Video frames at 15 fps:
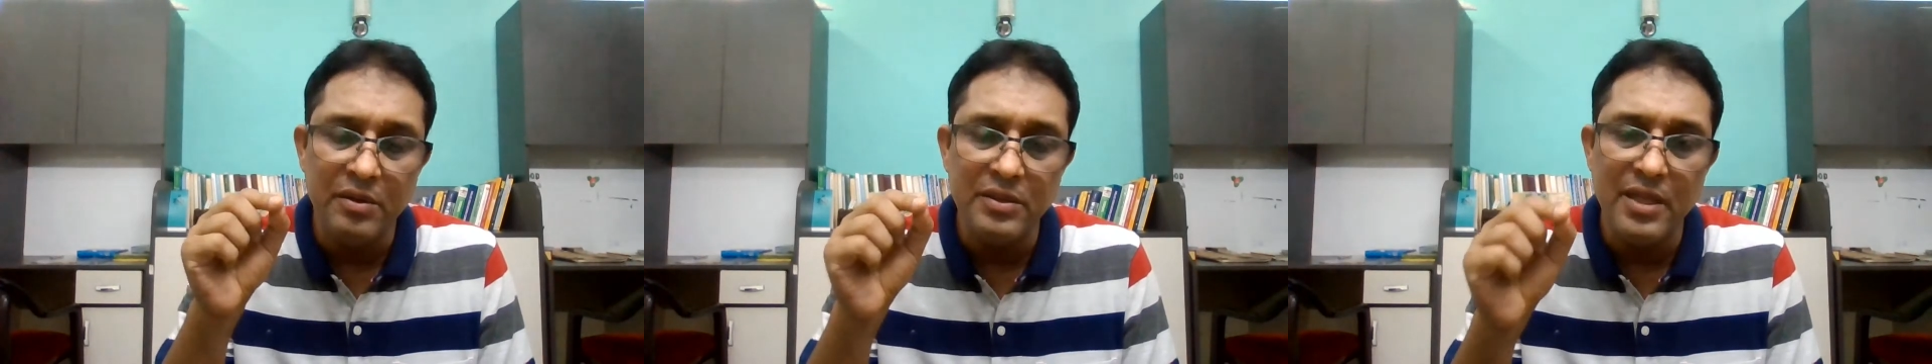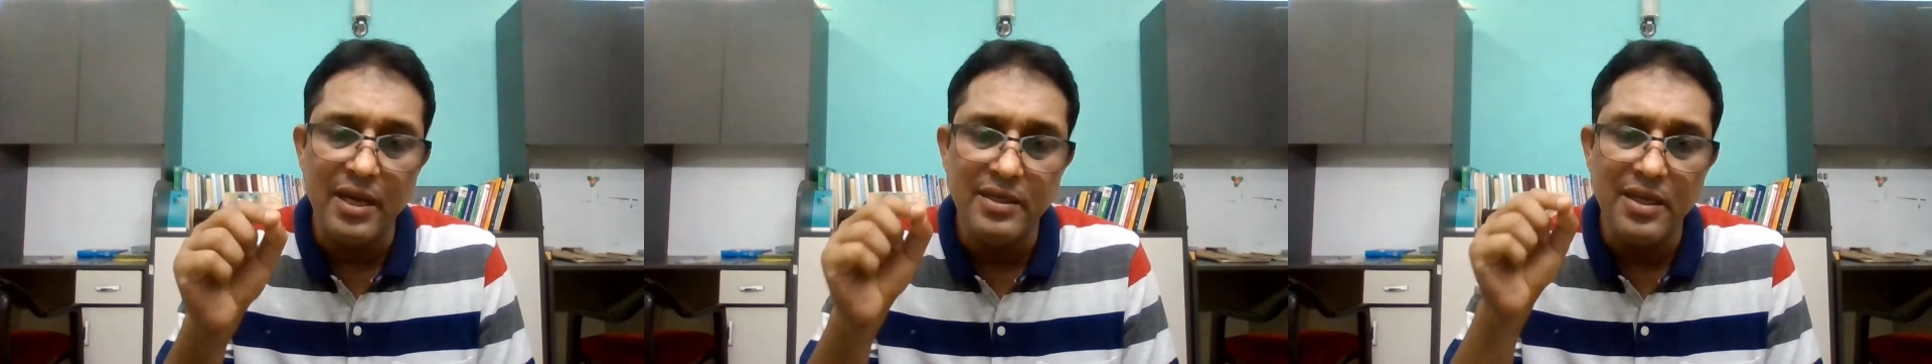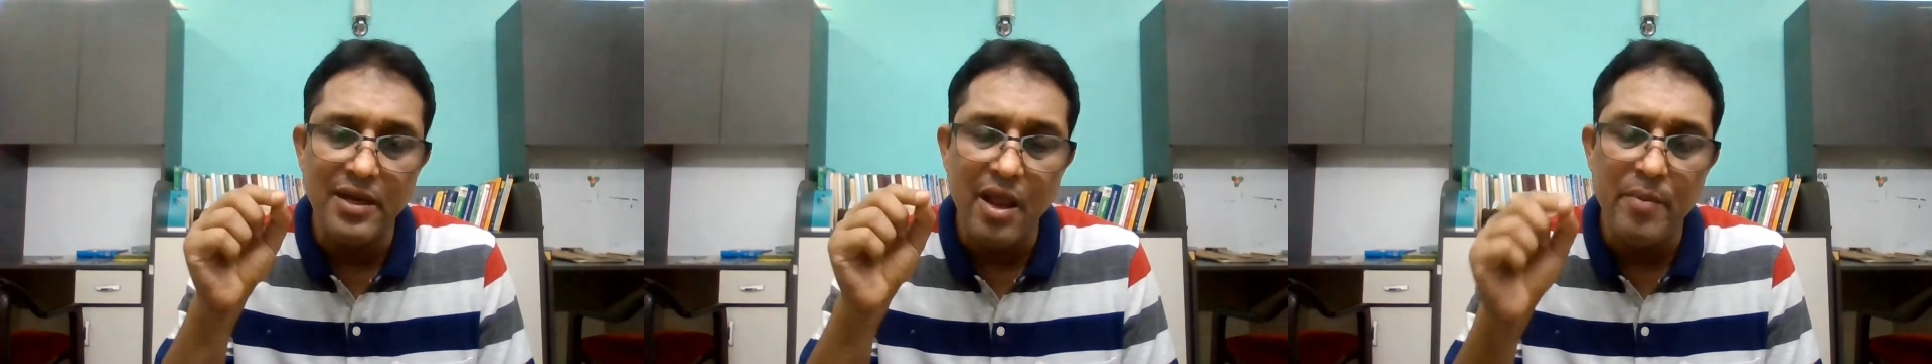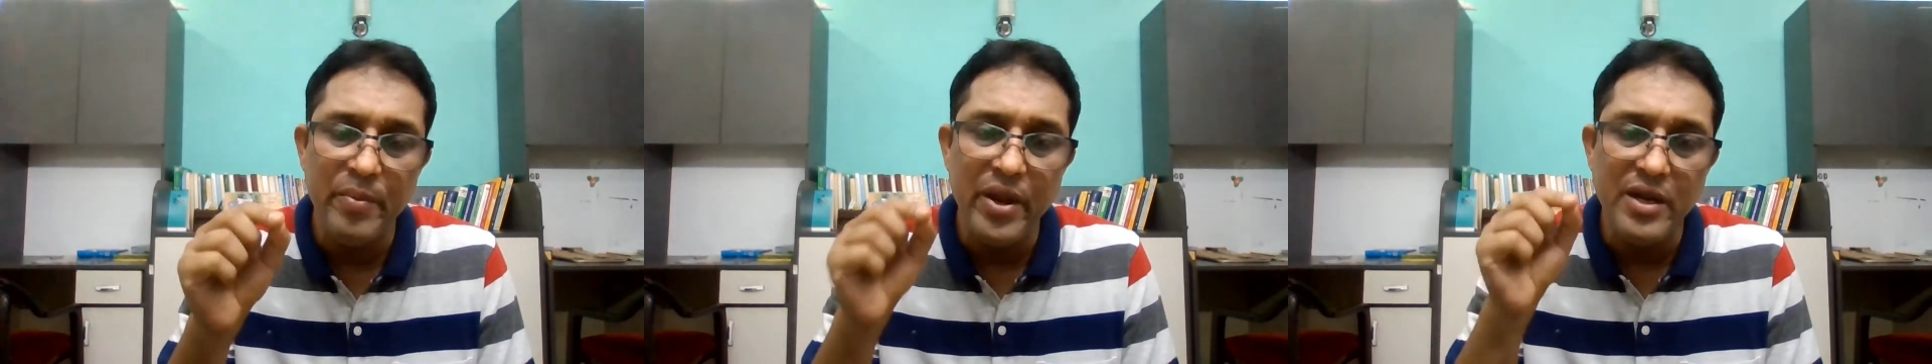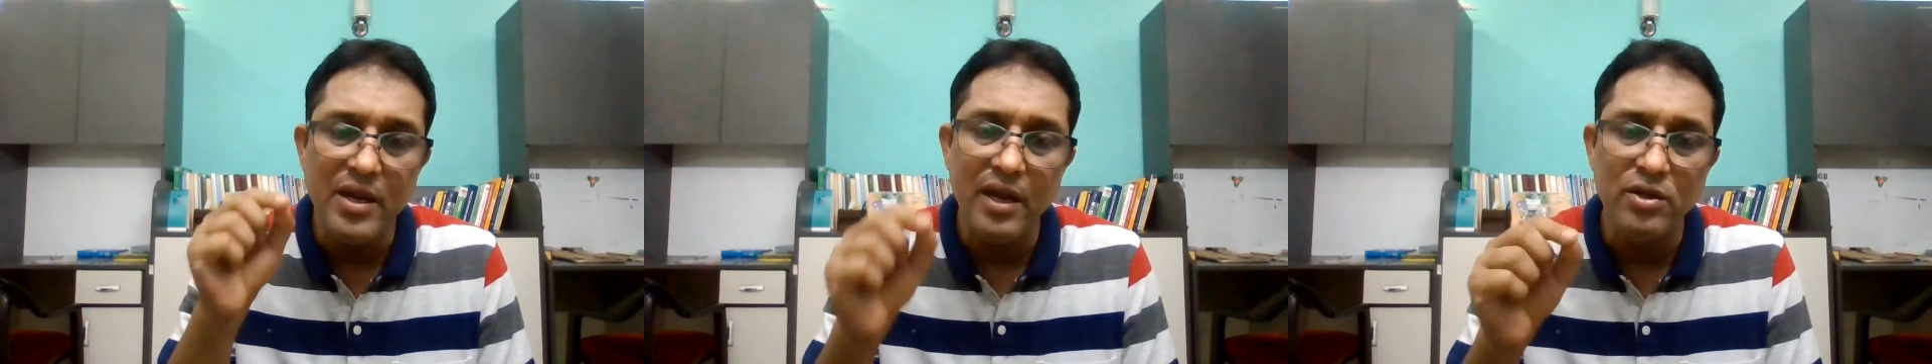That are
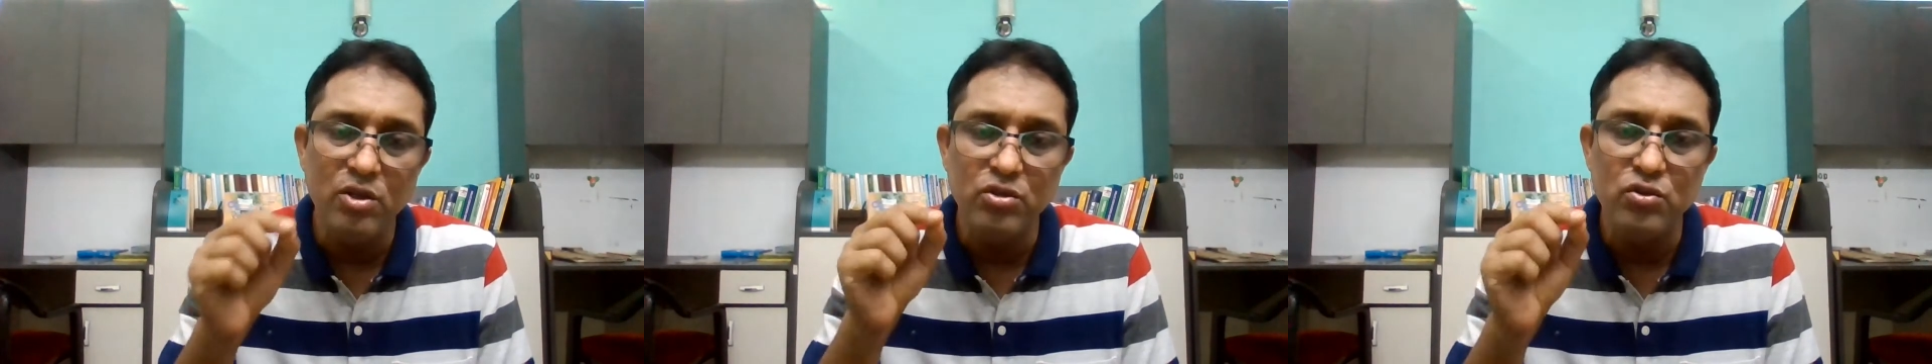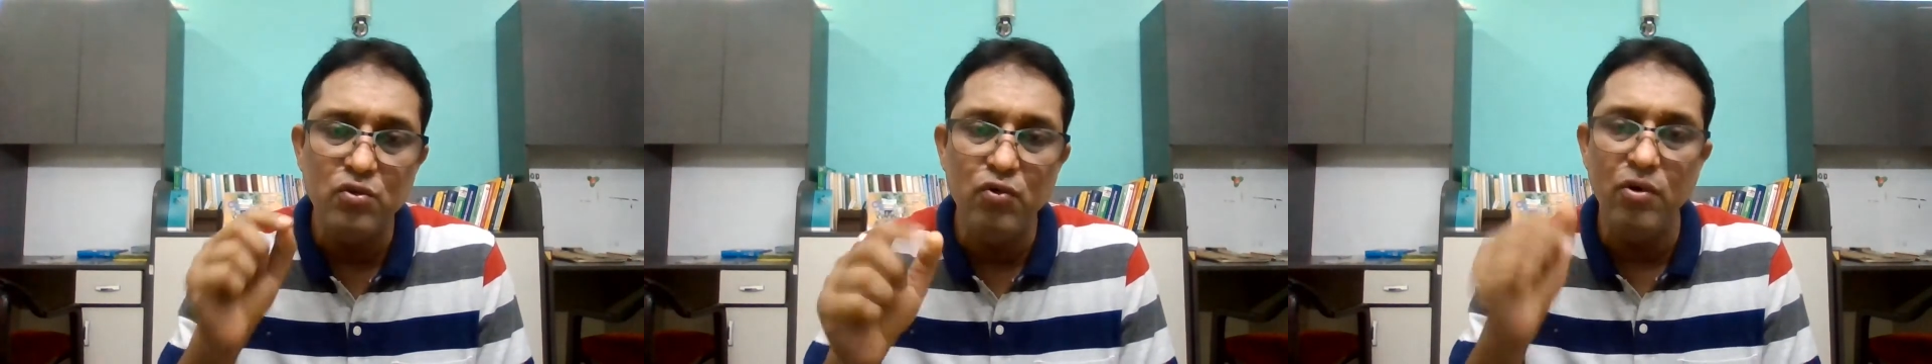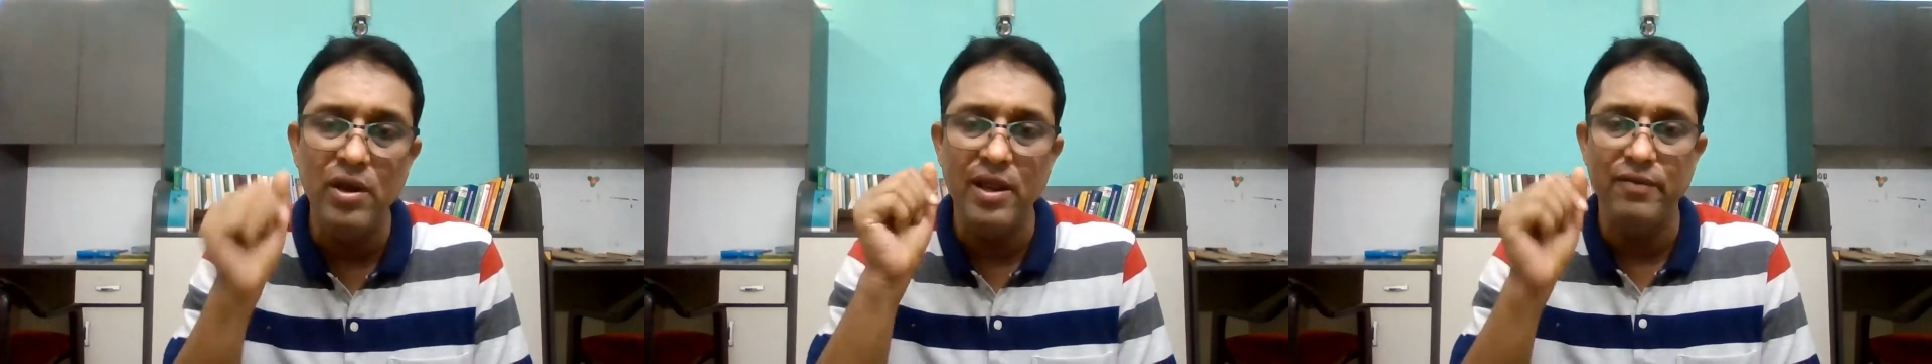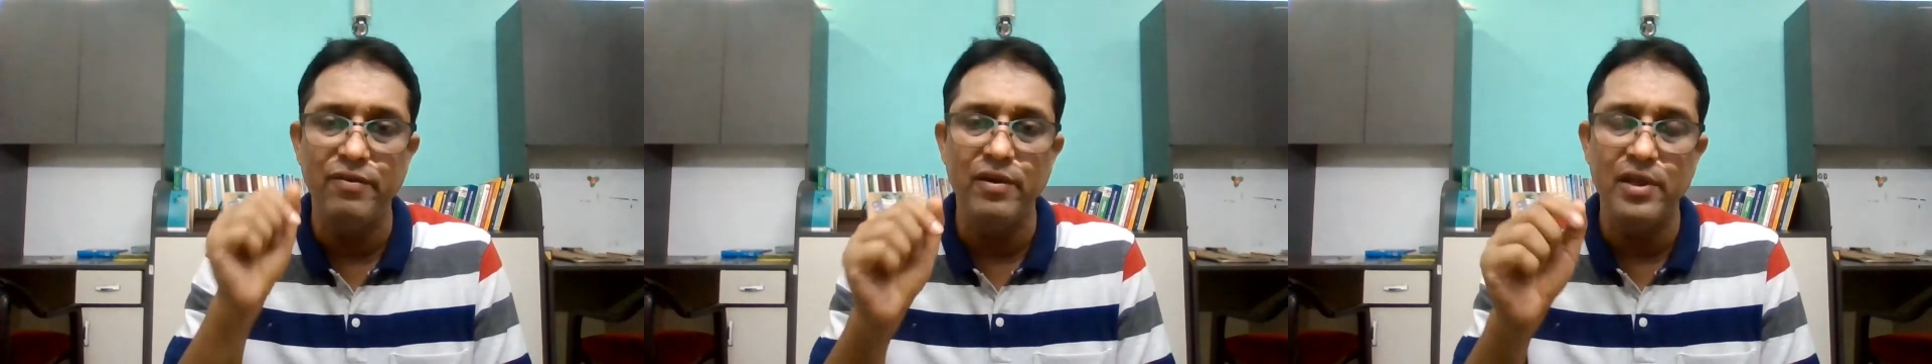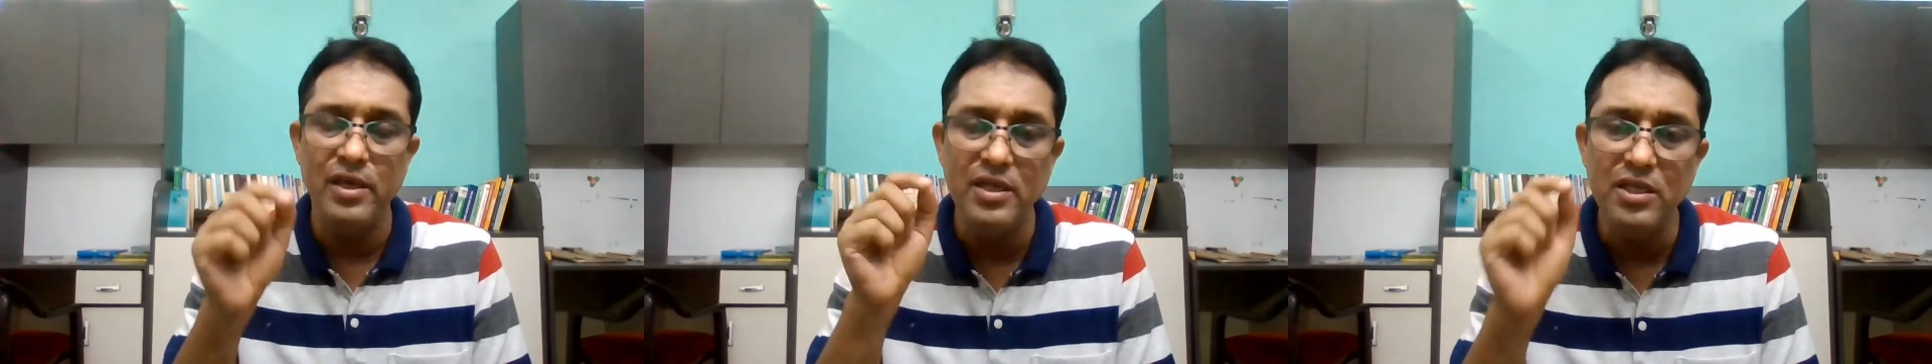happened at the school level,
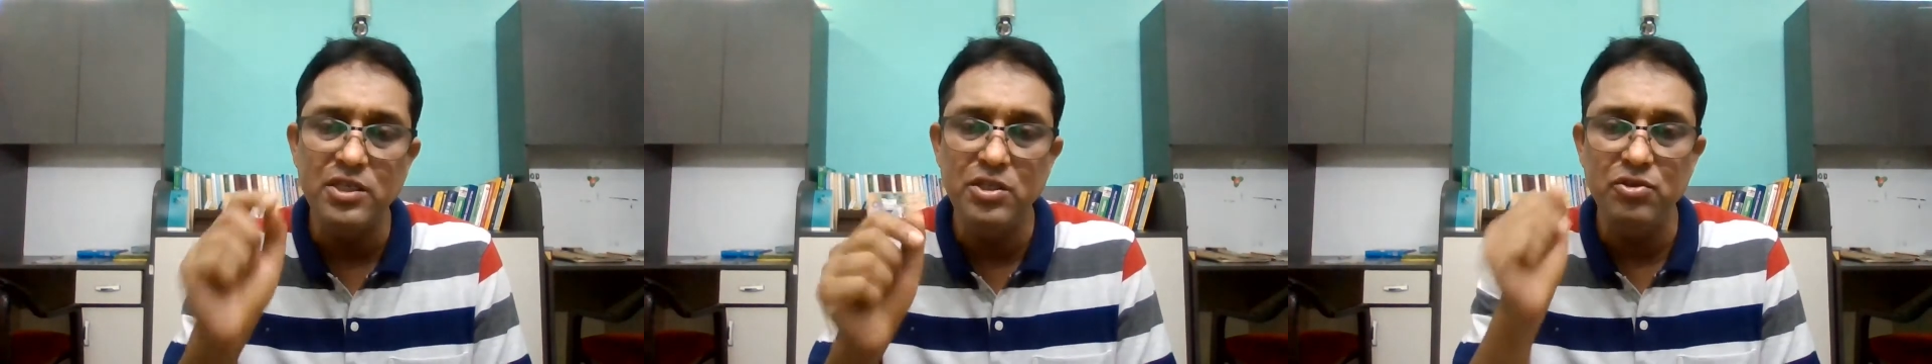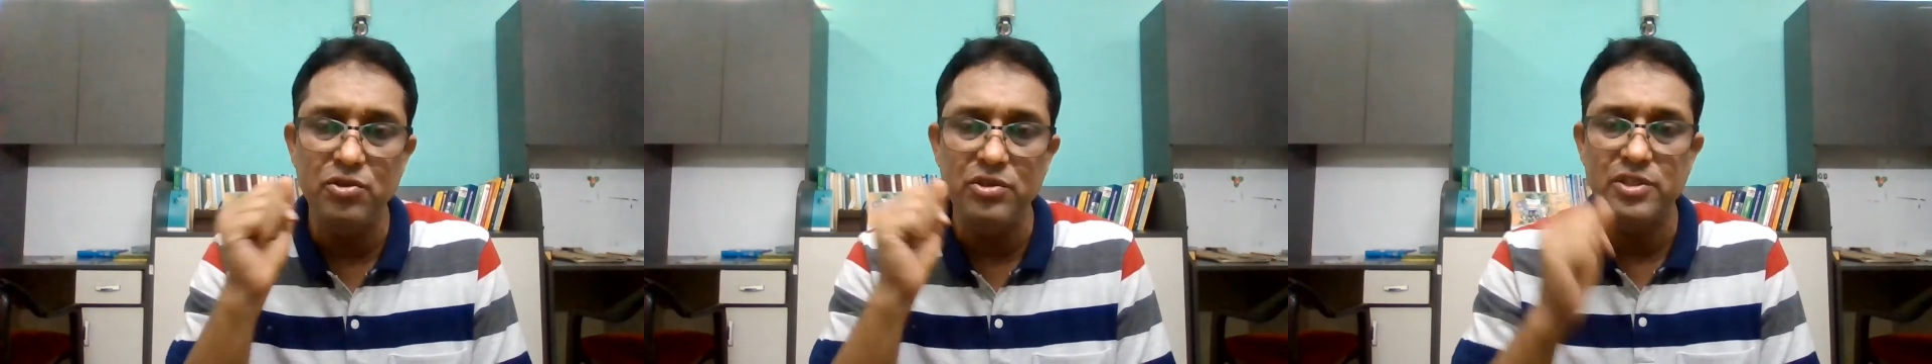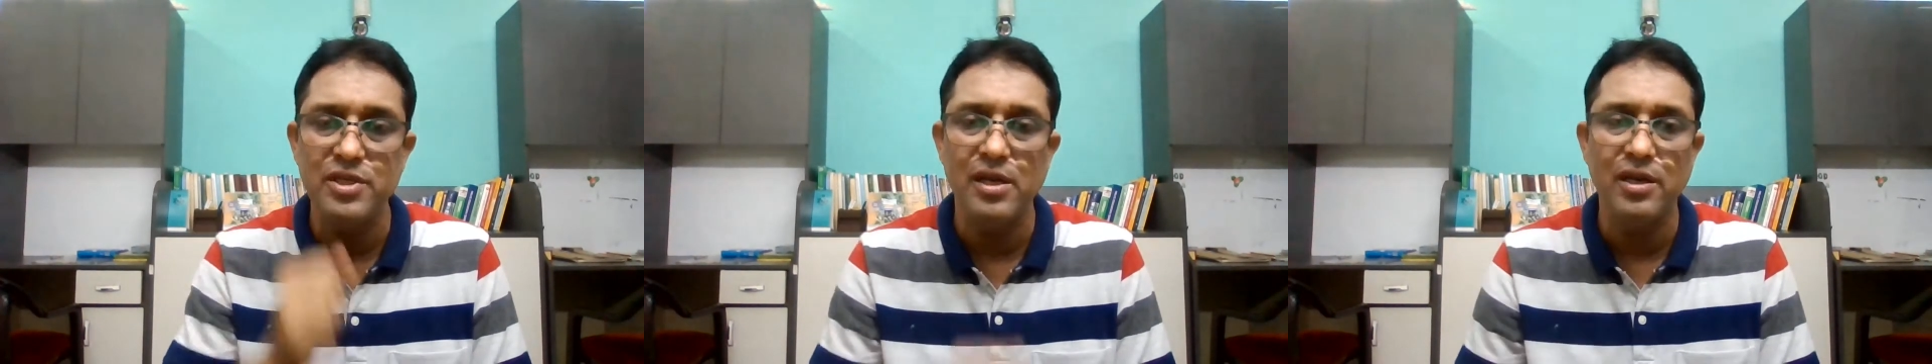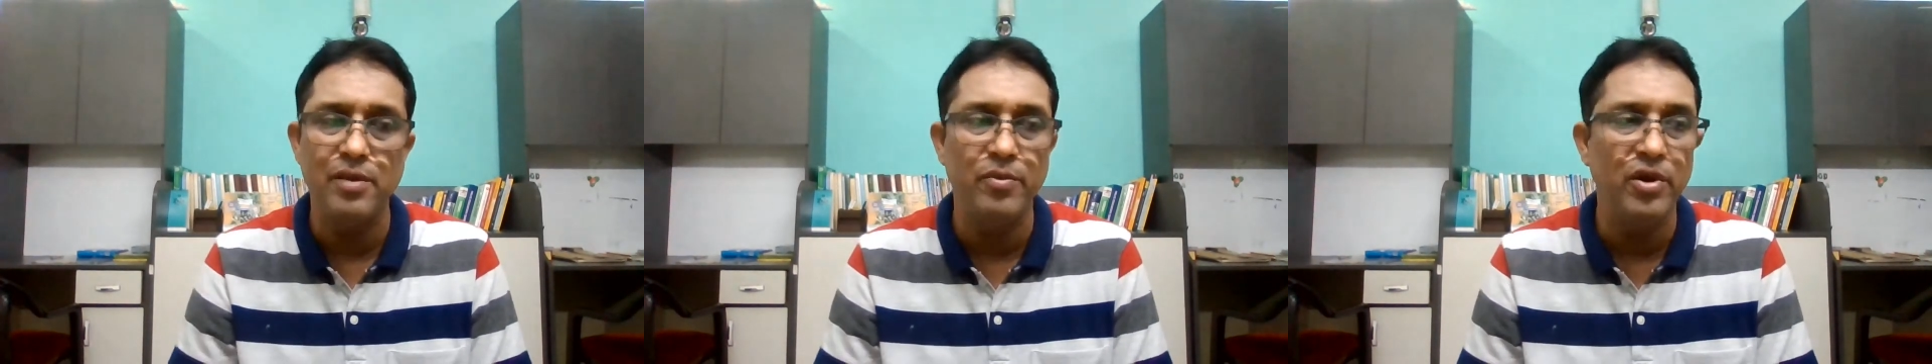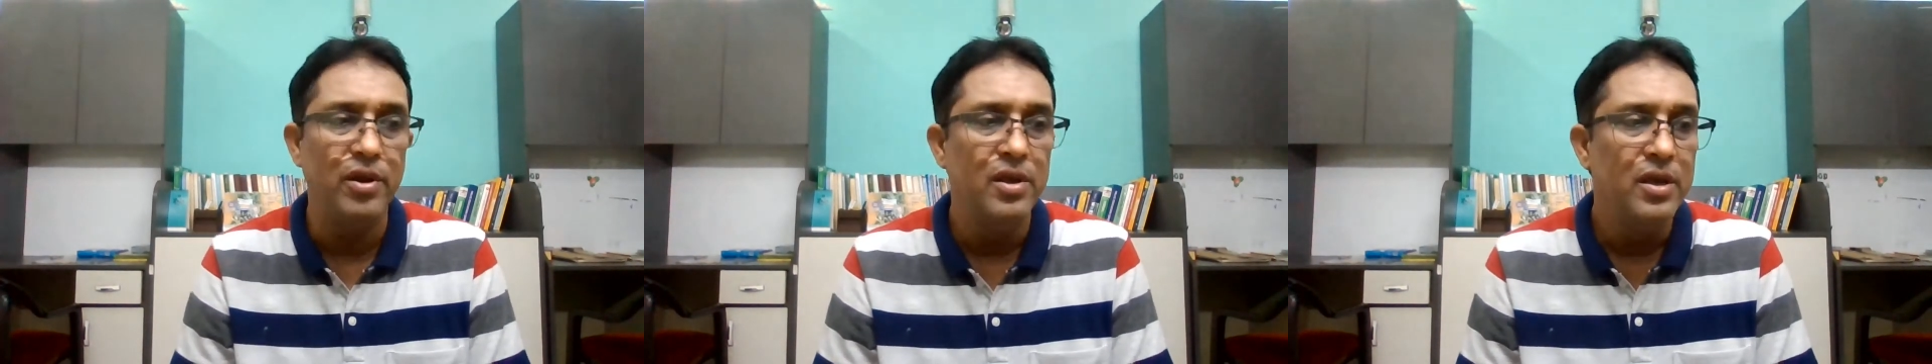institutional level.